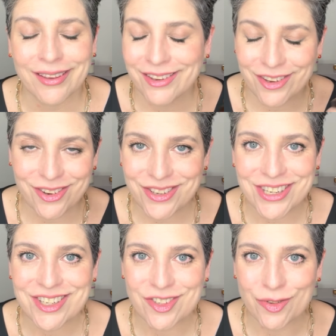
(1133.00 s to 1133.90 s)
you
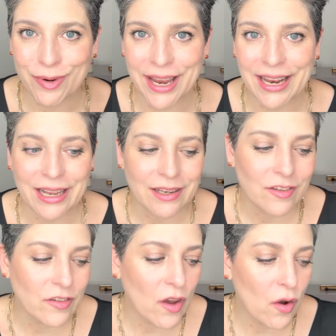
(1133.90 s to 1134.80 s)
just radiant.
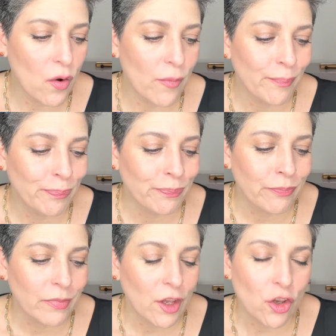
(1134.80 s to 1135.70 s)
So
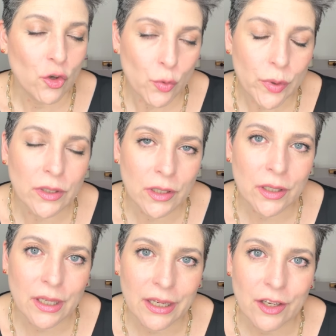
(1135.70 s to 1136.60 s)
you will
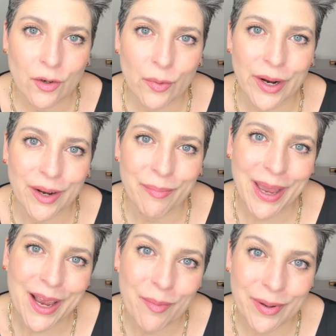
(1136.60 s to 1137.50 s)
look like you're wearing
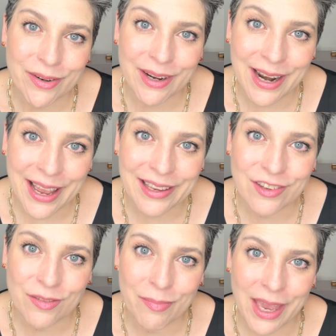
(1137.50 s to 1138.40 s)
makeup, but a
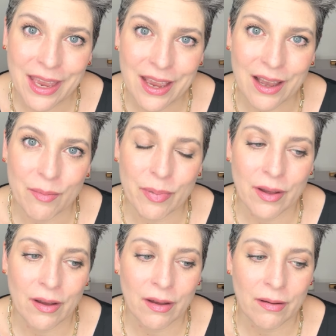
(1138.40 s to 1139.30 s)
nice makeup.
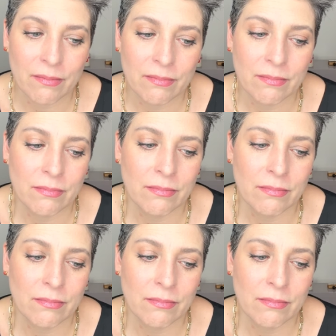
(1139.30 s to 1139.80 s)
Um,